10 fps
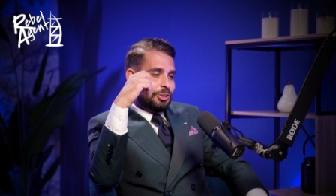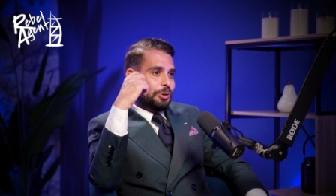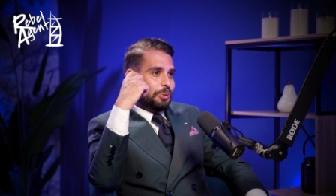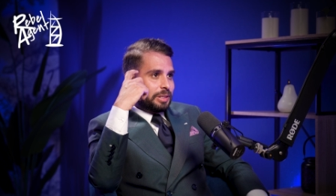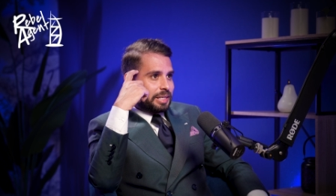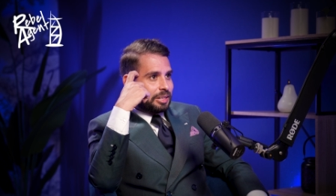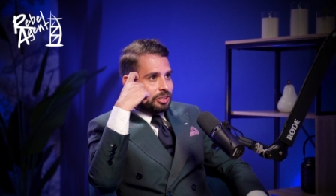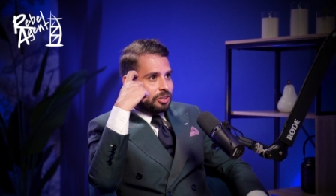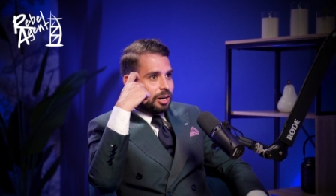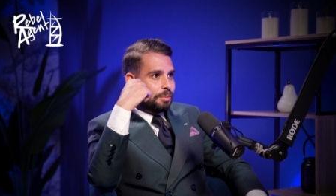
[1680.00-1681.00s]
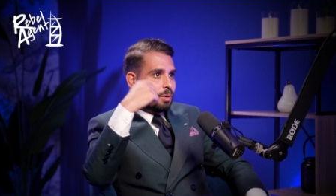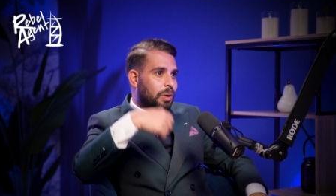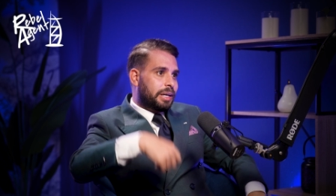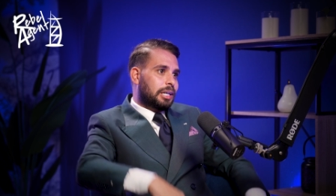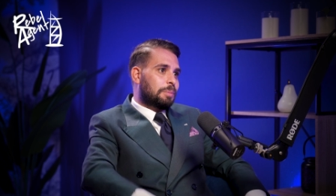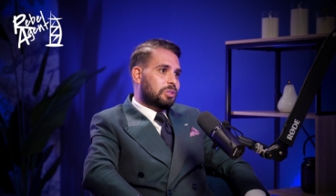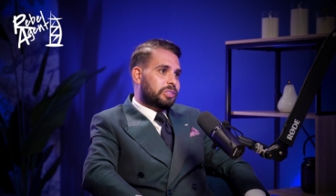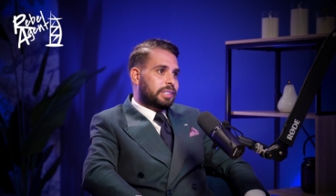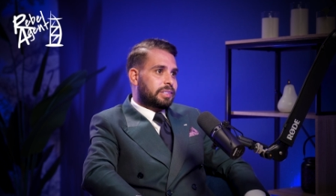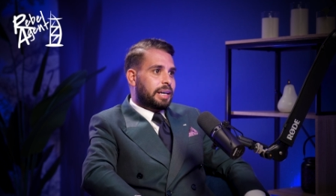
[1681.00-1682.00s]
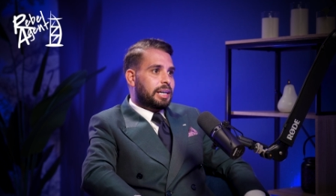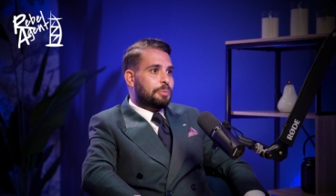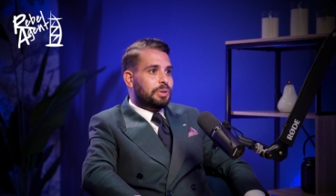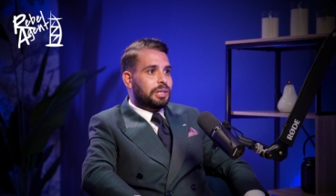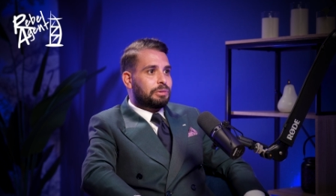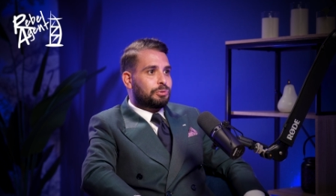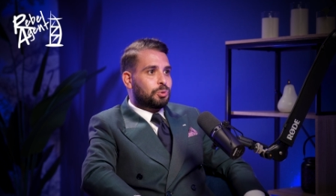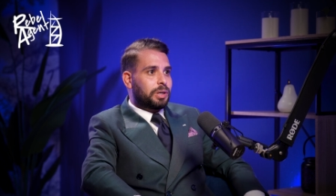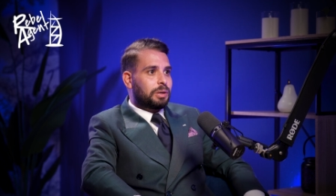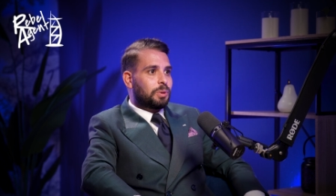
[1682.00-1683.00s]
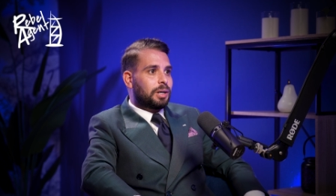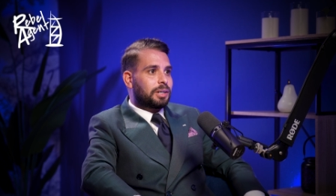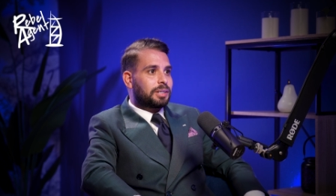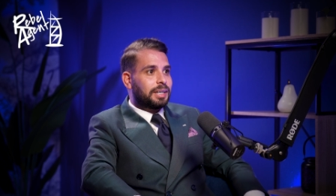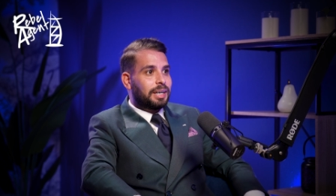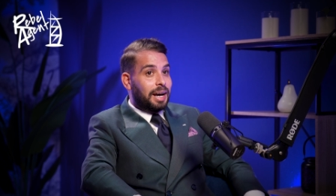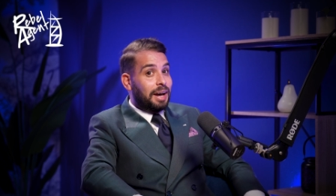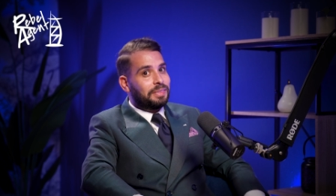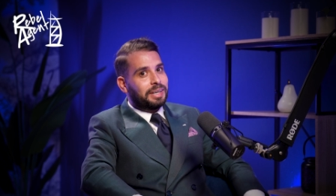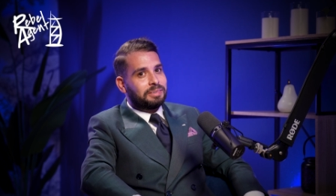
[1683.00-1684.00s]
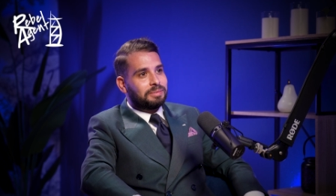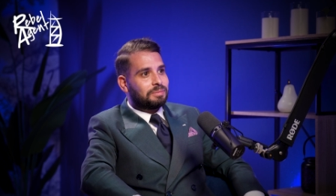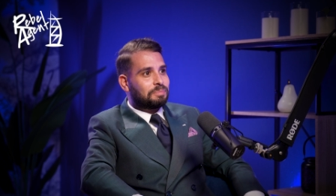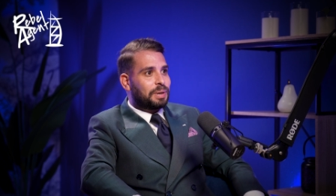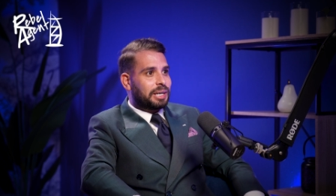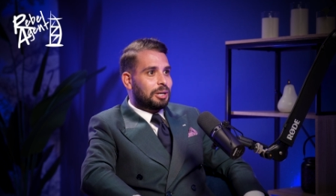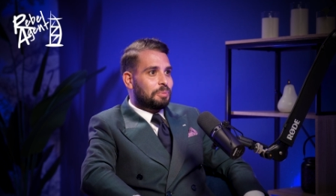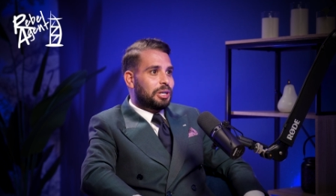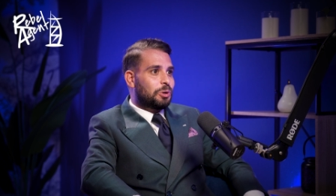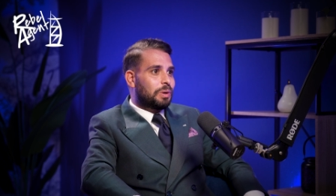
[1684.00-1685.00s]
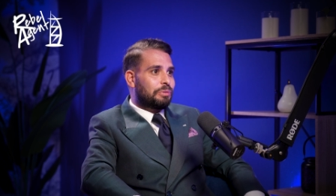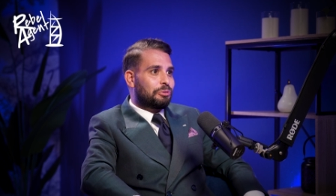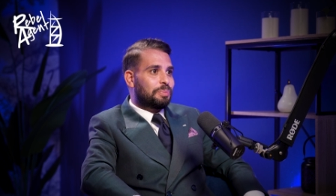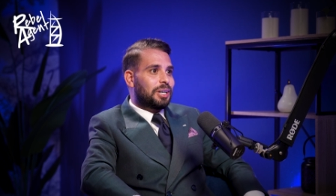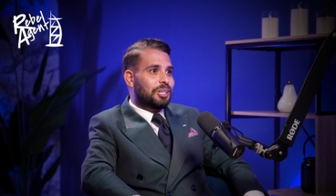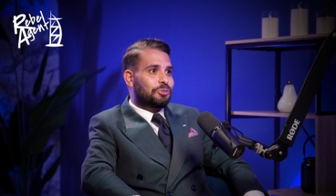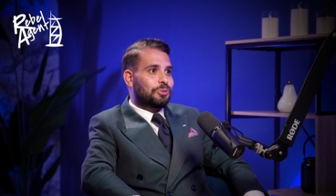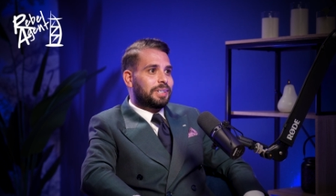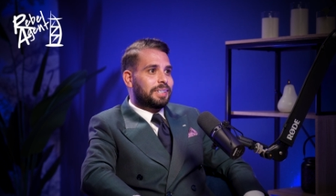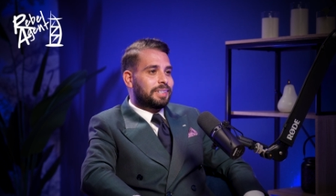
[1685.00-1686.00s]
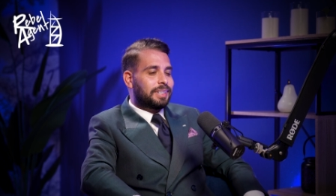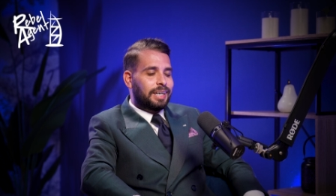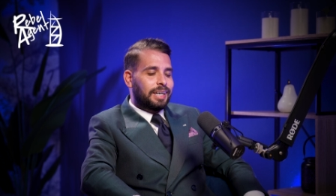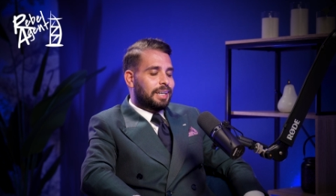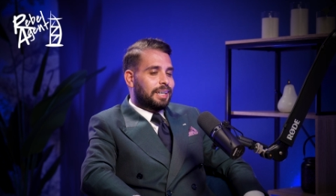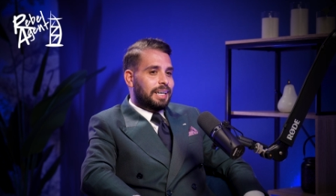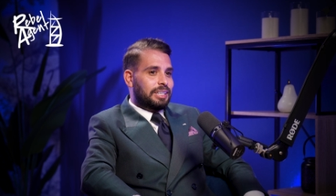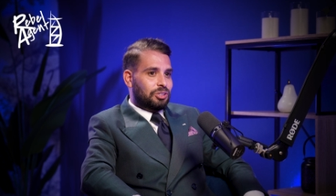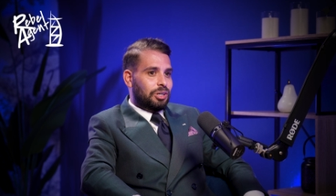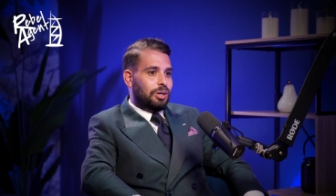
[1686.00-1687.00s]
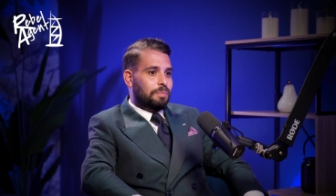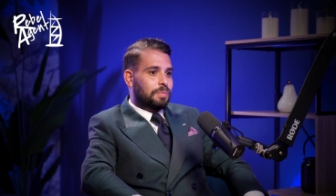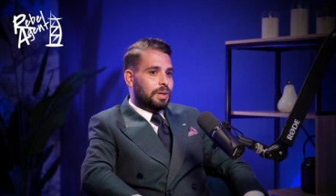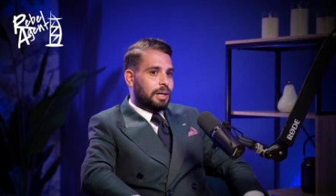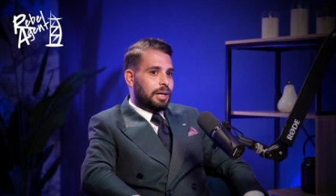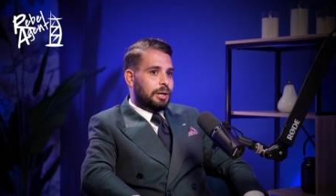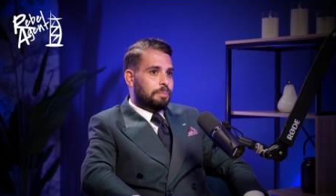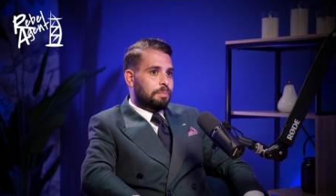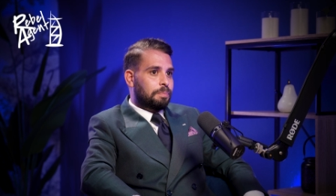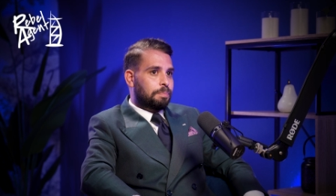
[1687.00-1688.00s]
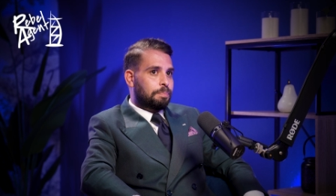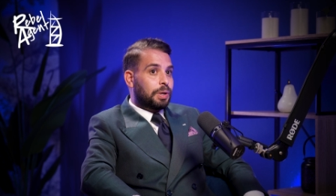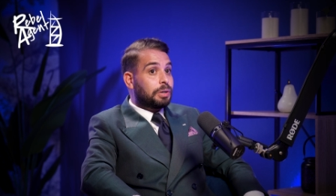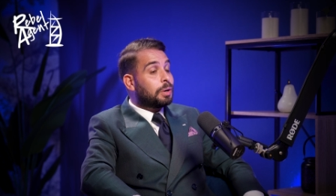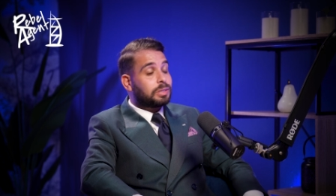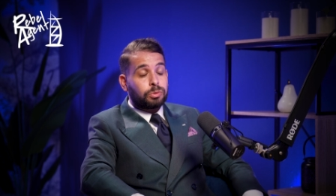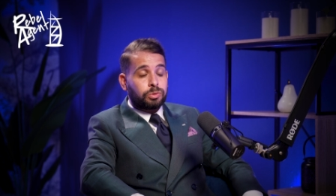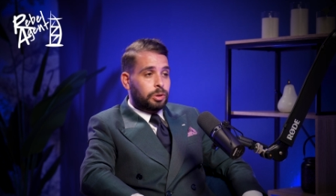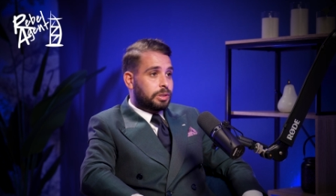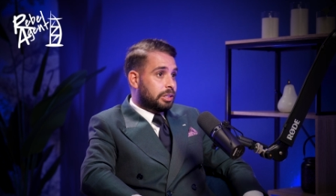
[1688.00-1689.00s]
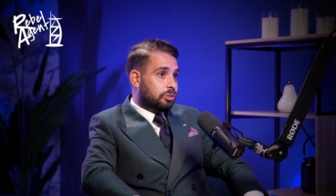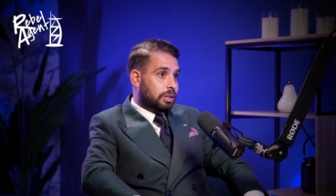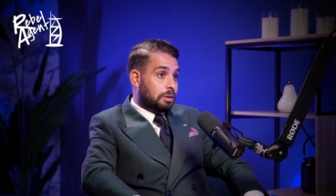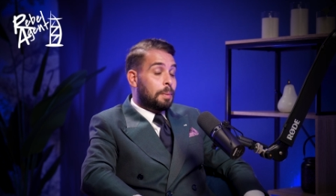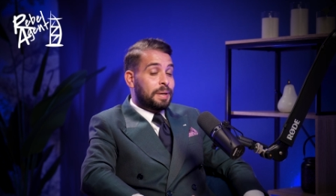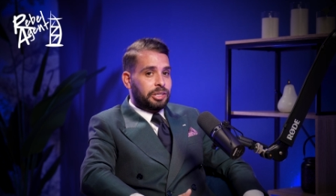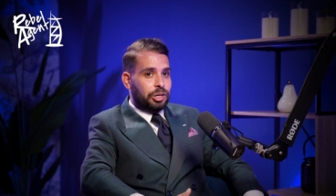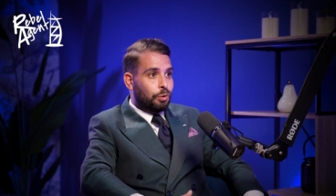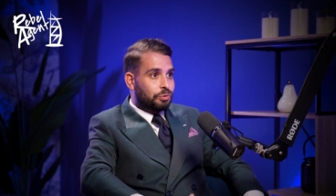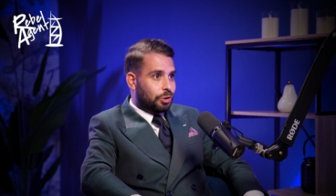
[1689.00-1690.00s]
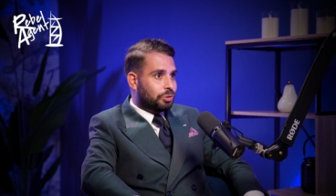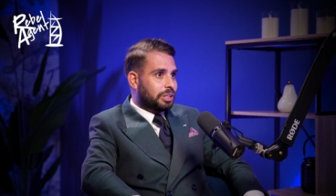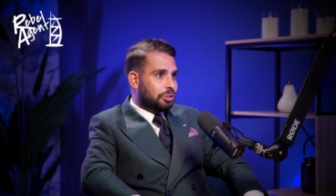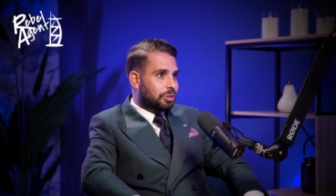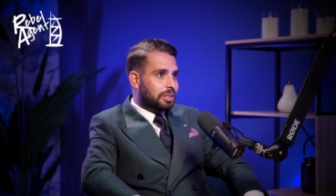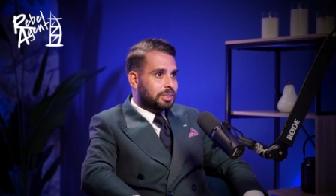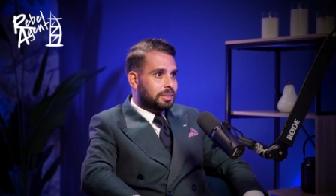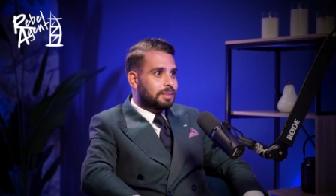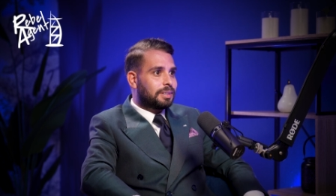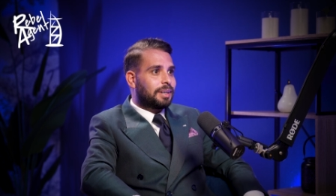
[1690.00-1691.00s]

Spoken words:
you don't always get the time. And waking up at 6 a.m. and then a full day at work, and then picking up the little one from nursery, and it's a lot. But no, it's also a de-stress. I mean, the golf's not de-stressing.